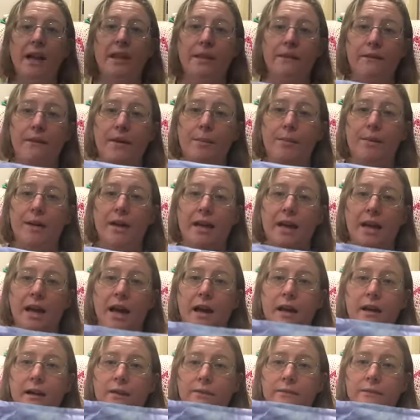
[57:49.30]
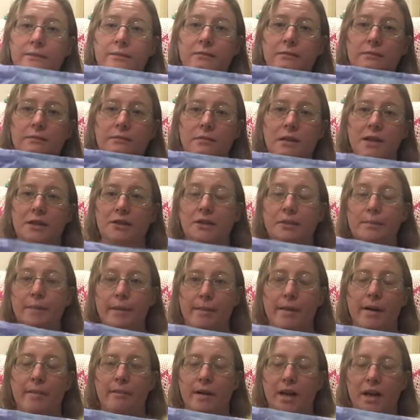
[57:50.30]
the fabric in half. Actually, my
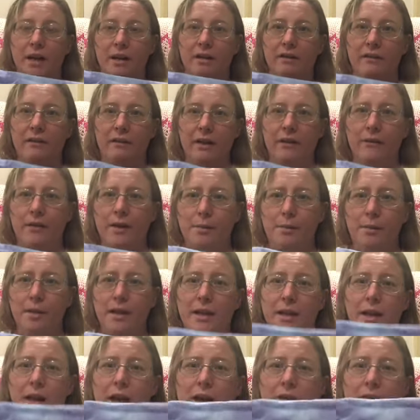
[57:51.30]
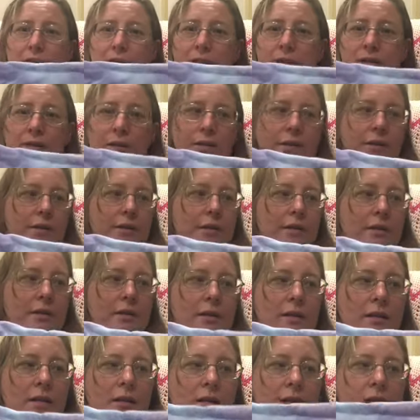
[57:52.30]
mum cut the fabric in half and sewed
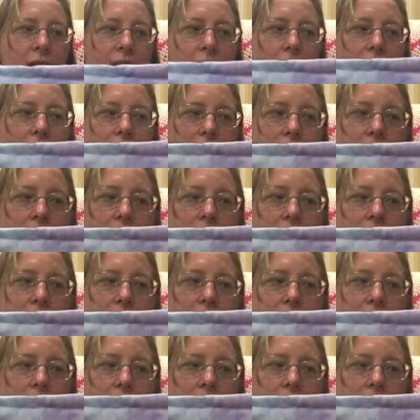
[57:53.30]
the